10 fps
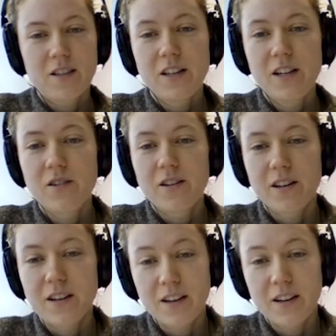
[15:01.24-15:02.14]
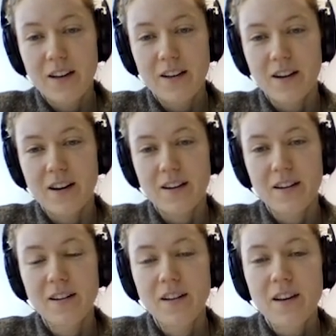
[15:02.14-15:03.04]
children in a
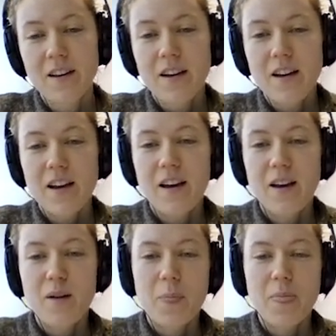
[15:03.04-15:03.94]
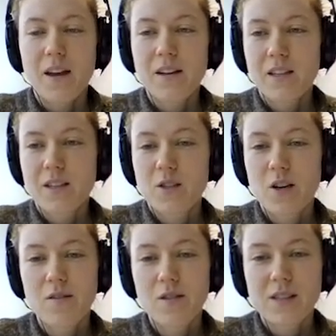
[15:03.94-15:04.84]
kindergarten And his
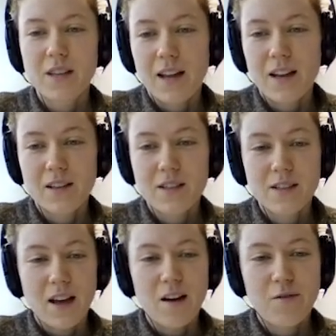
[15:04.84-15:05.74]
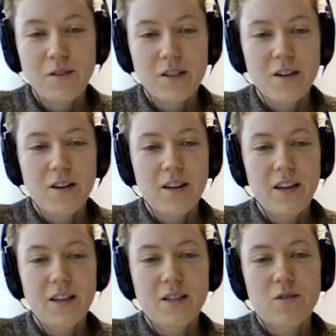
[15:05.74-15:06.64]
service ends after he
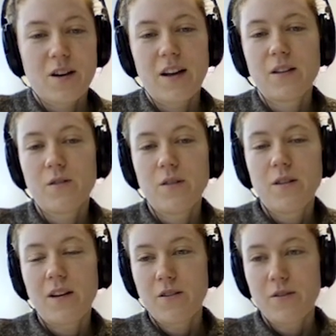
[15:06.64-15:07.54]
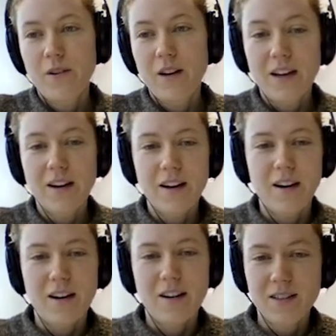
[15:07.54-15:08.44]
has tried at 3
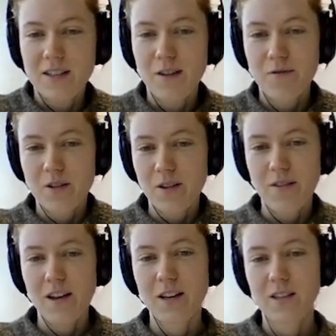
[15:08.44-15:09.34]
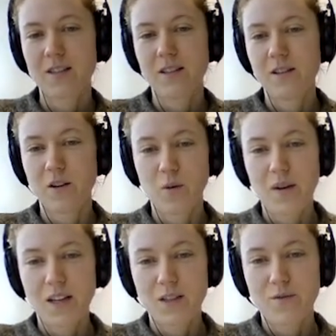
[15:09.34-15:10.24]
kindergartens, even if there's still no
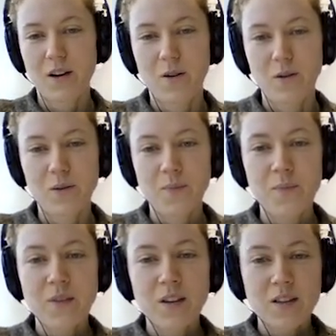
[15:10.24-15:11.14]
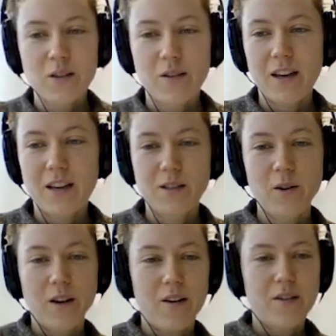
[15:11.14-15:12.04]
place found. So there's
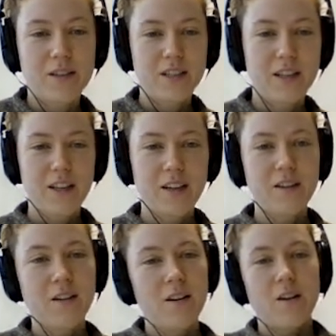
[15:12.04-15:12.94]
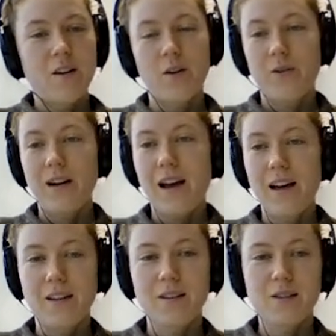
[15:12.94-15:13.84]
no guarantee or
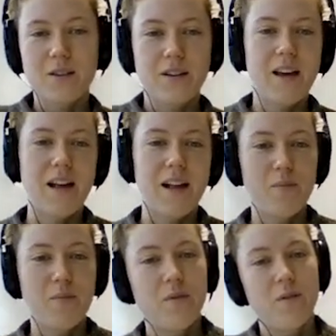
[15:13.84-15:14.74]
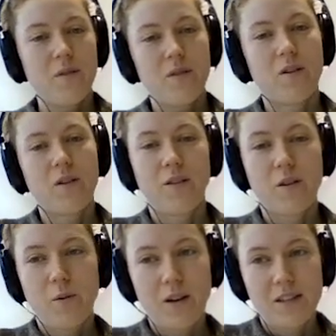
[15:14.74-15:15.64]
reliance on help or on the
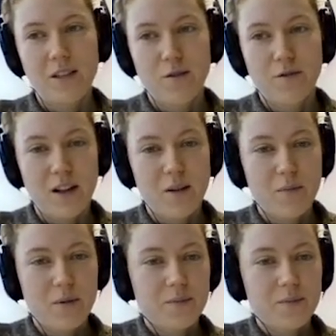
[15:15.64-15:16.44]
quality of help.